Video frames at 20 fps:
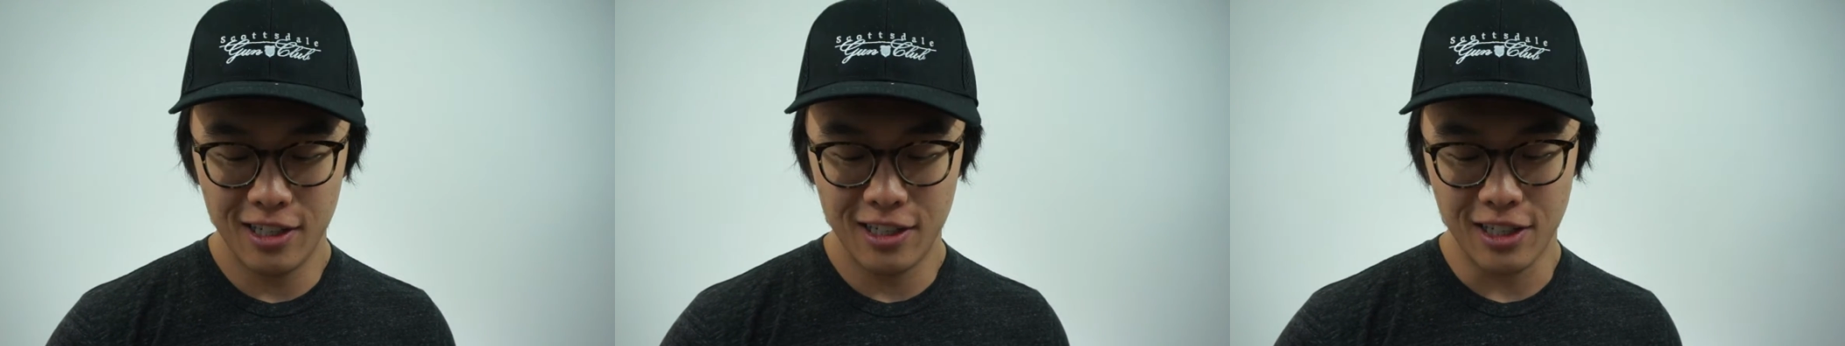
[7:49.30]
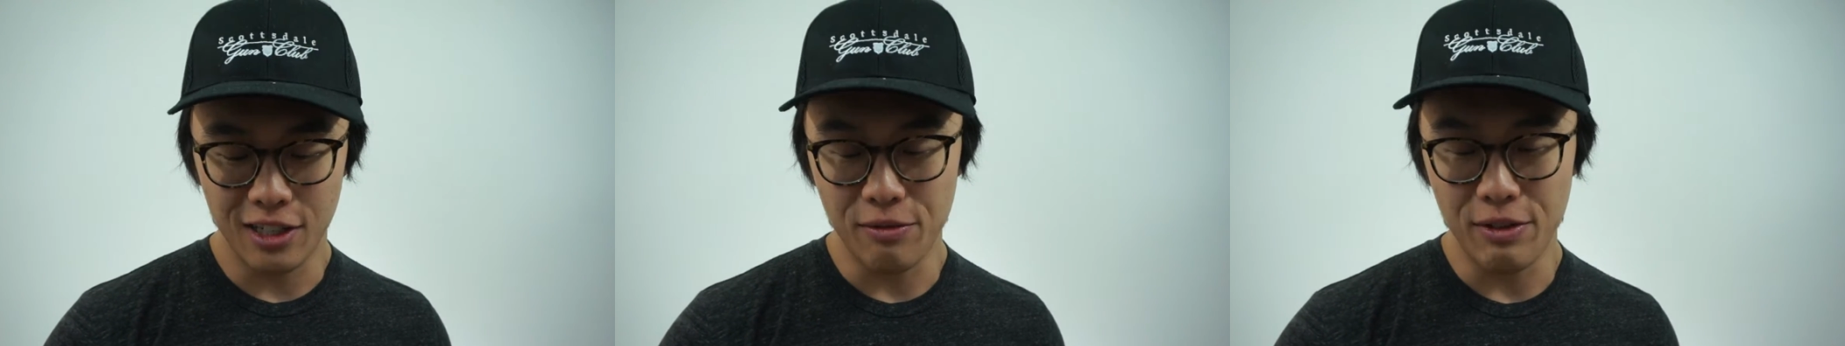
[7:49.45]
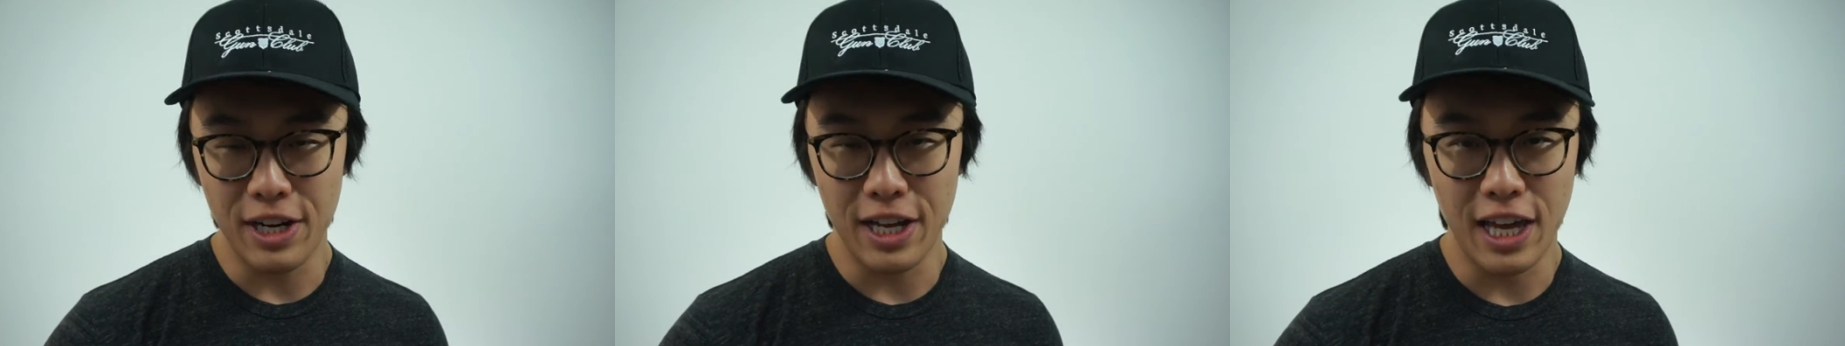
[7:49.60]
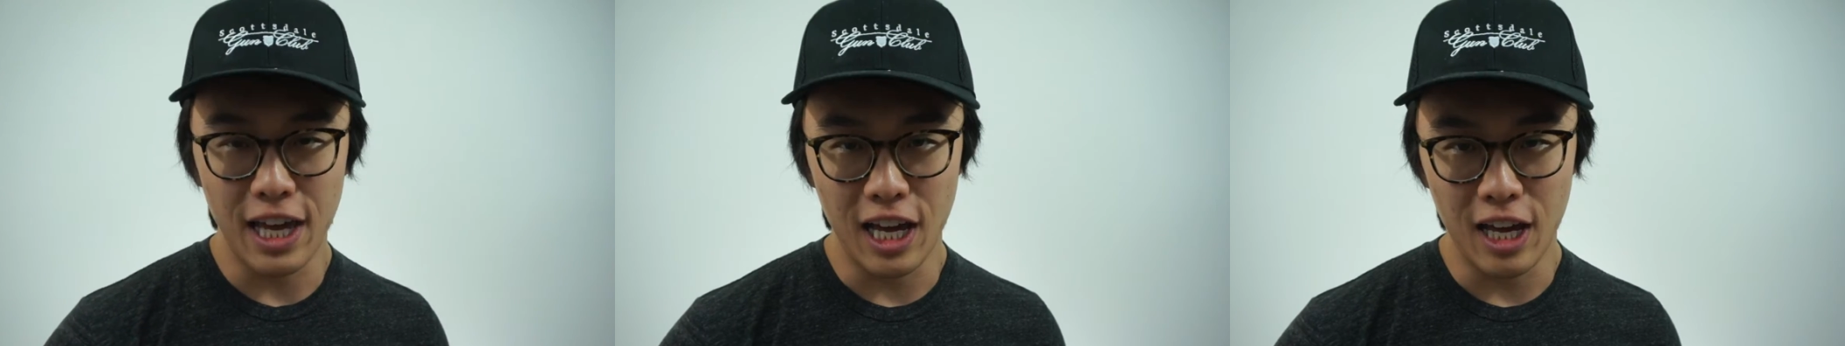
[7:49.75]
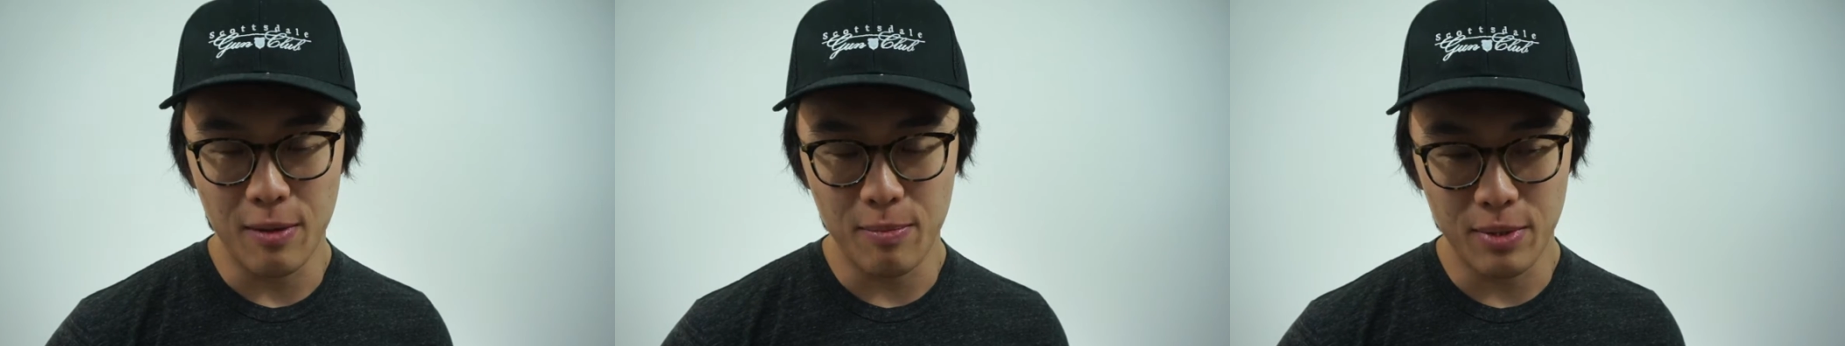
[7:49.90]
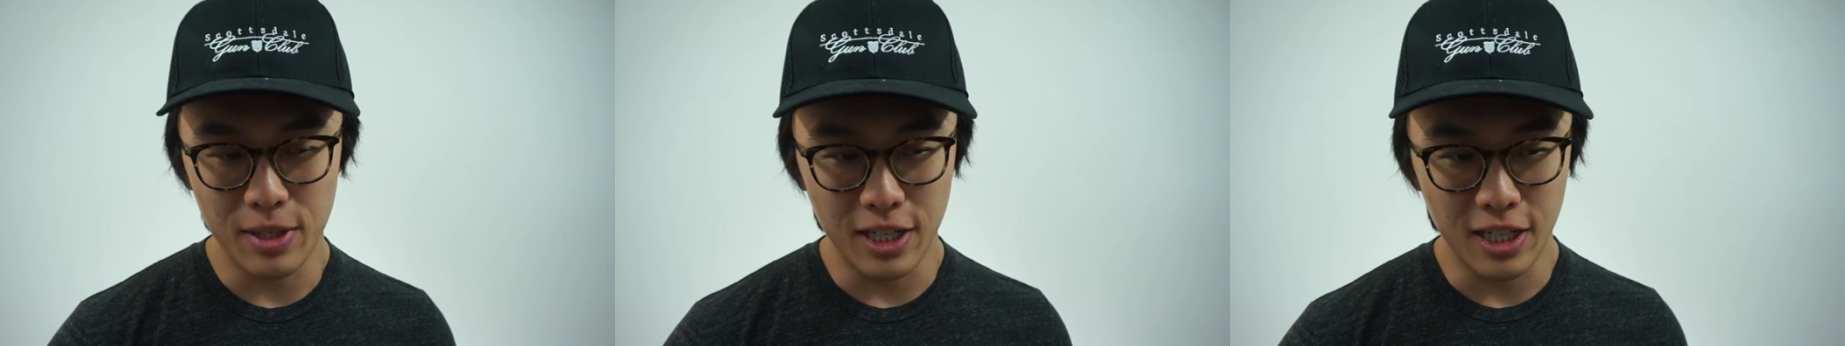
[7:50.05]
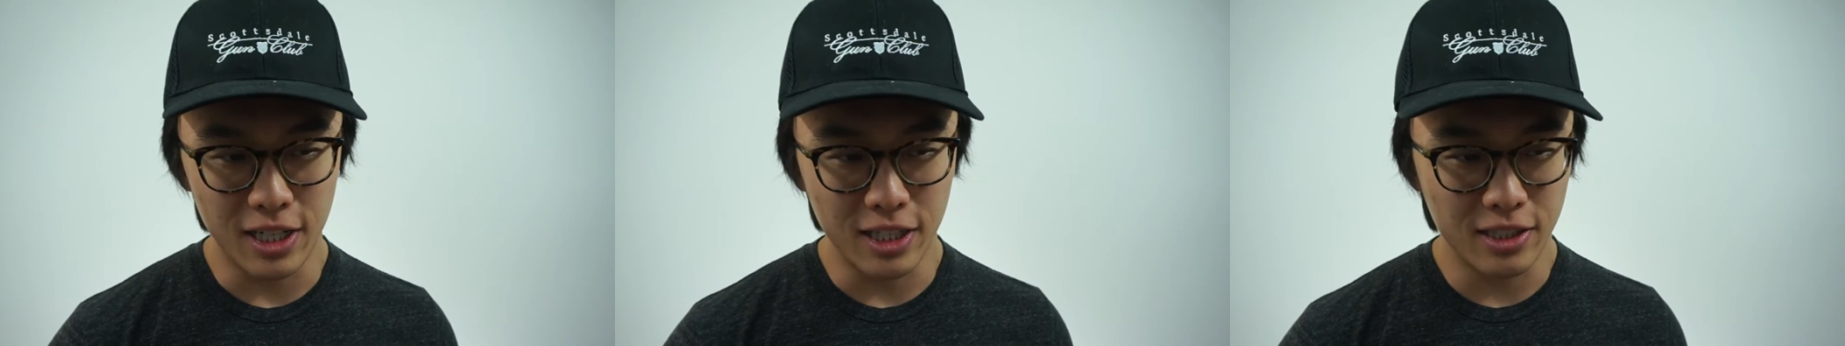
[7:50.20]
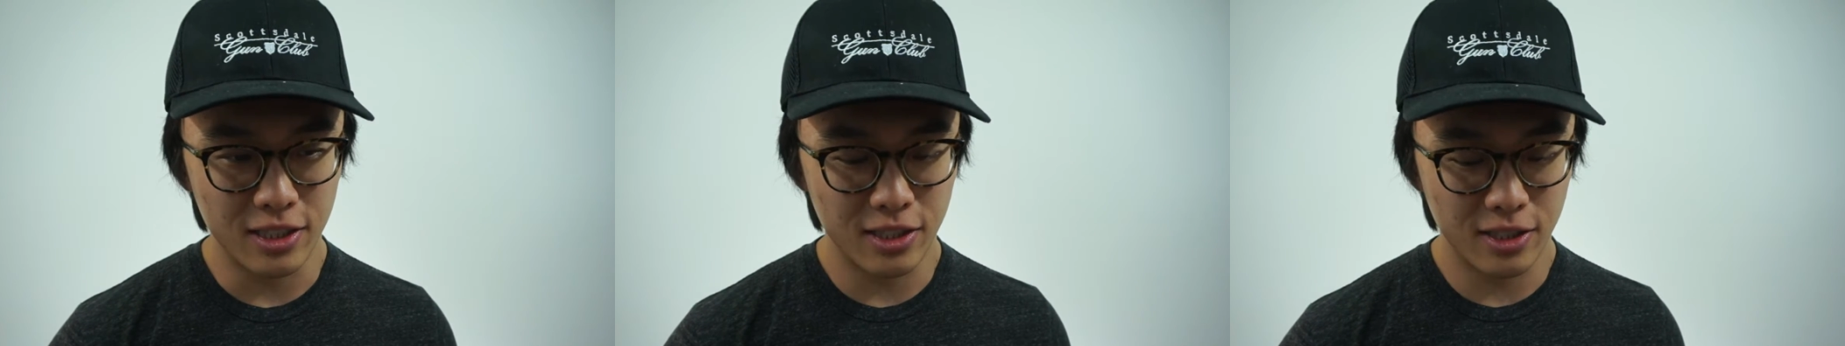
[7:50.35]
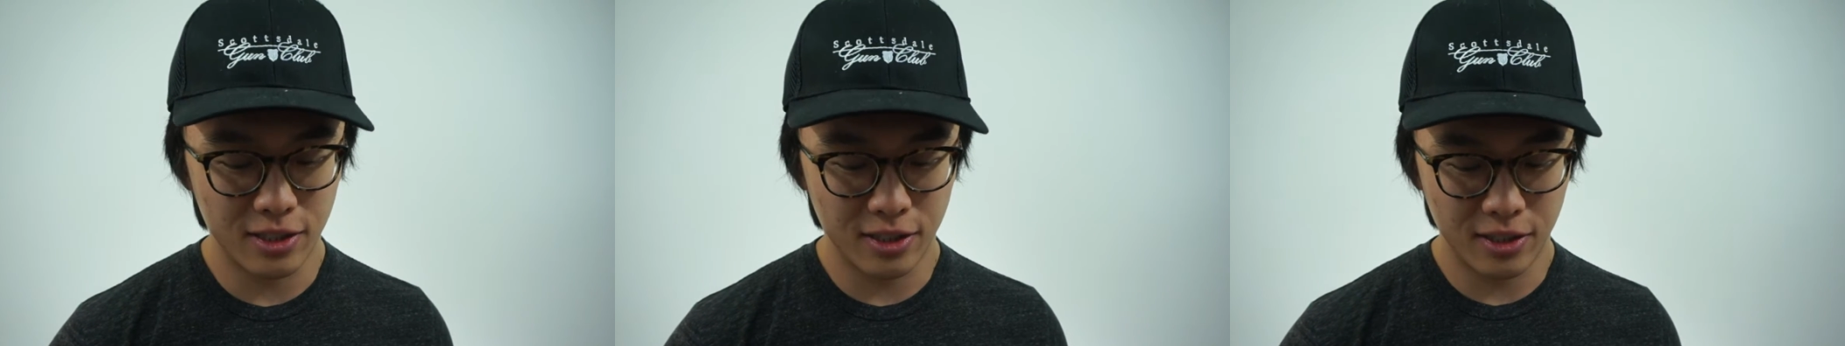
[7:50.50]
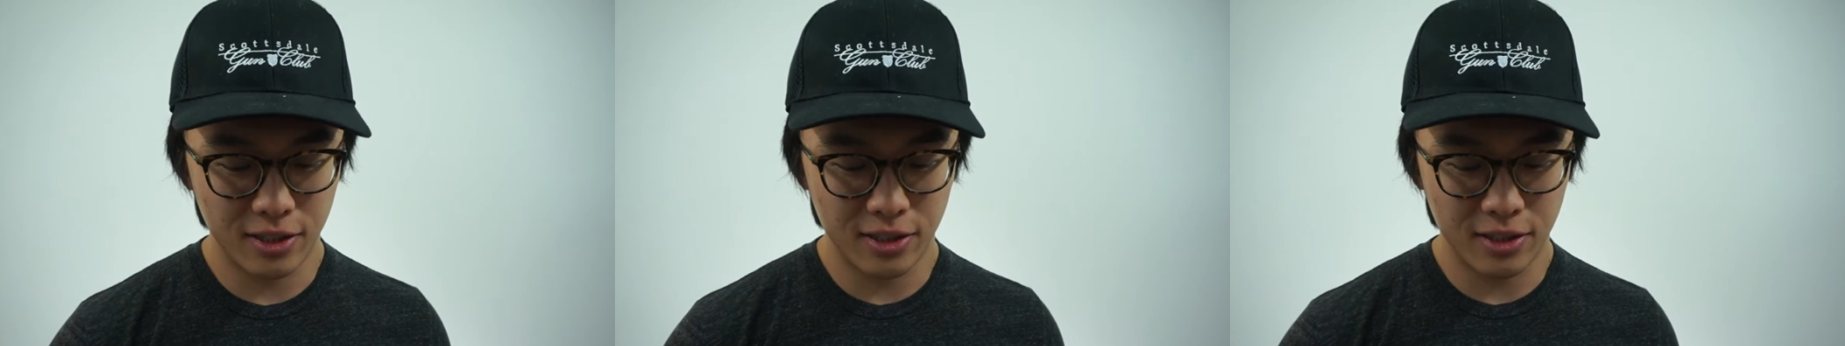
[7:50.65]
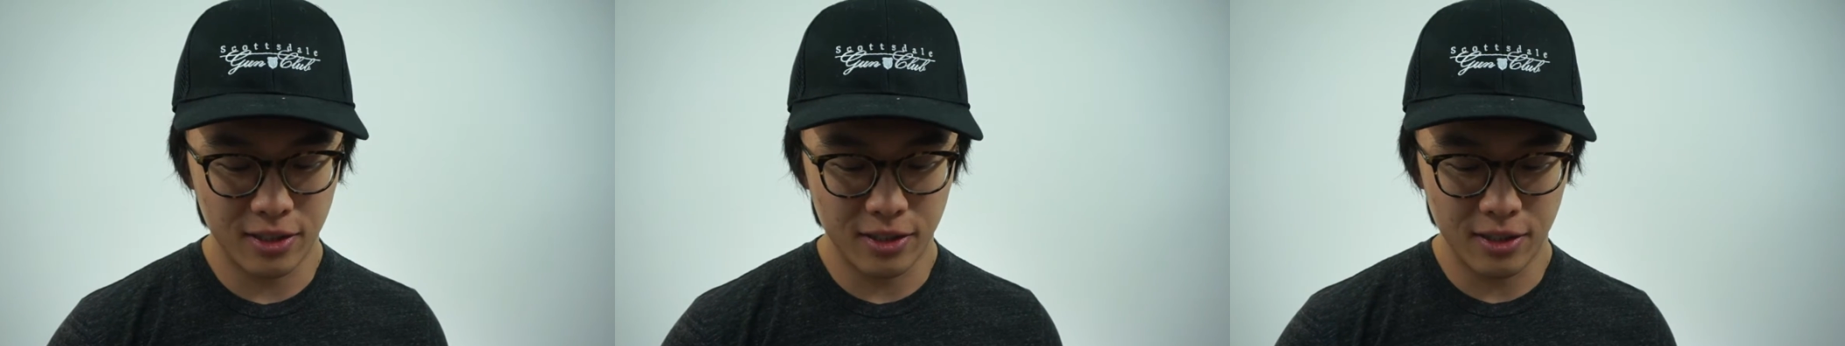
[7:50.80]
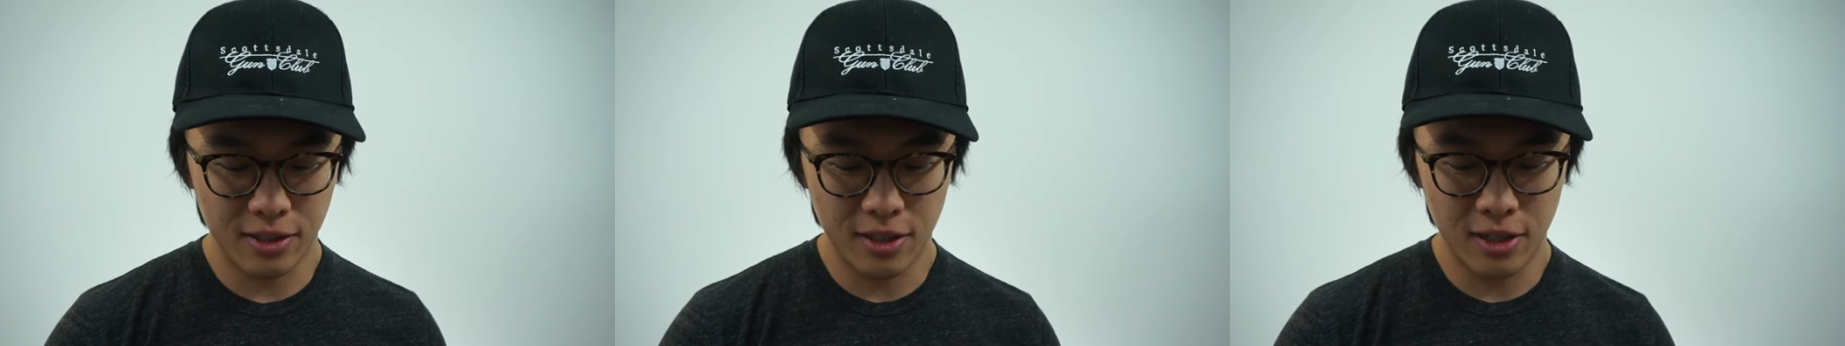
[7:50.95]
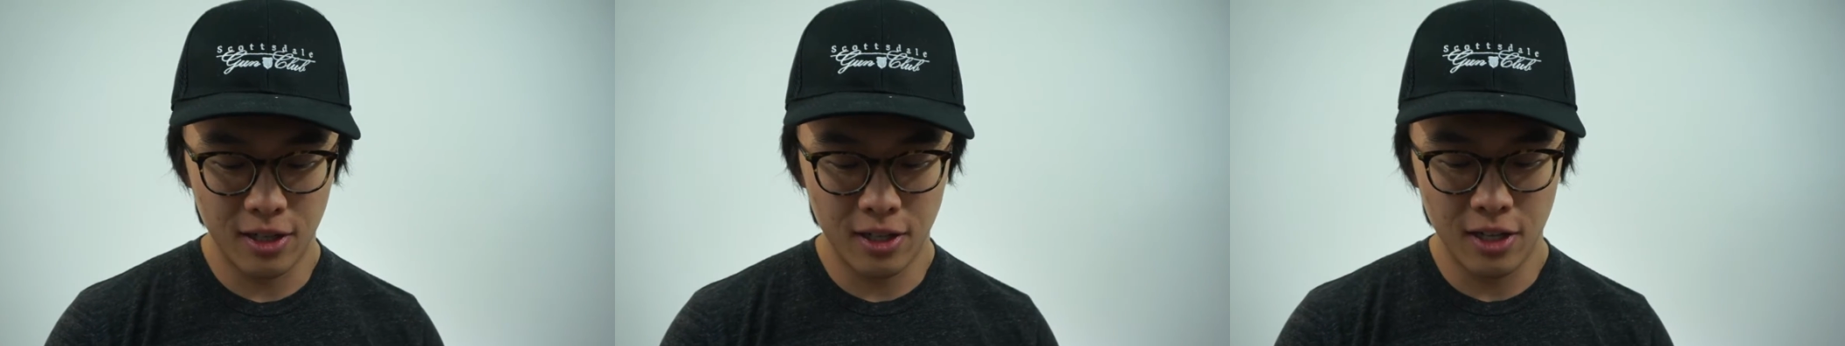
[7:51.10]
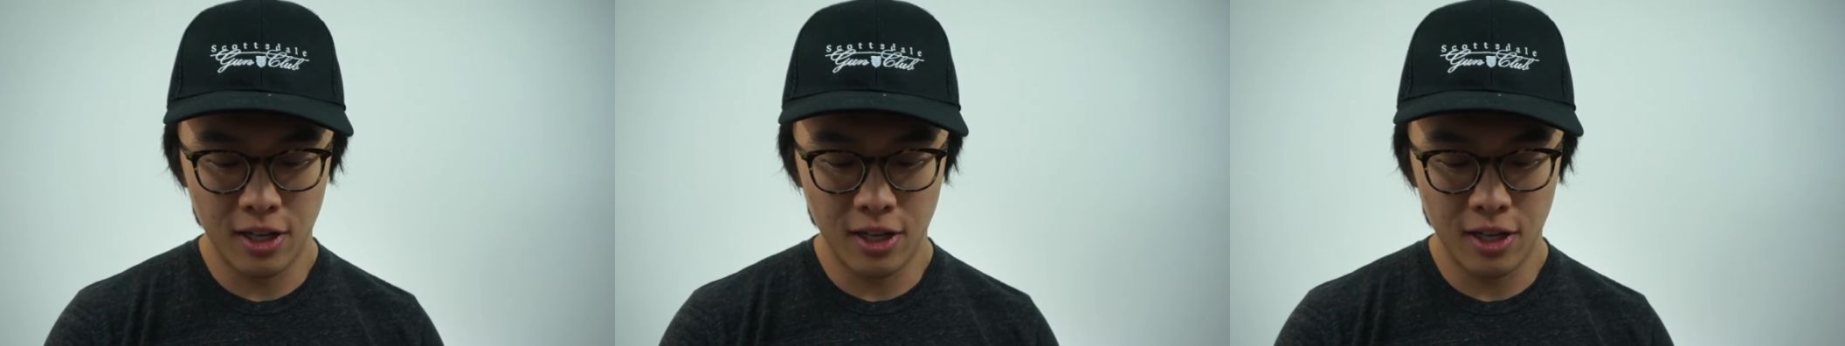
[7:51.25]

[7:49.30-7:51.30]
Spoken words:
To recap, it's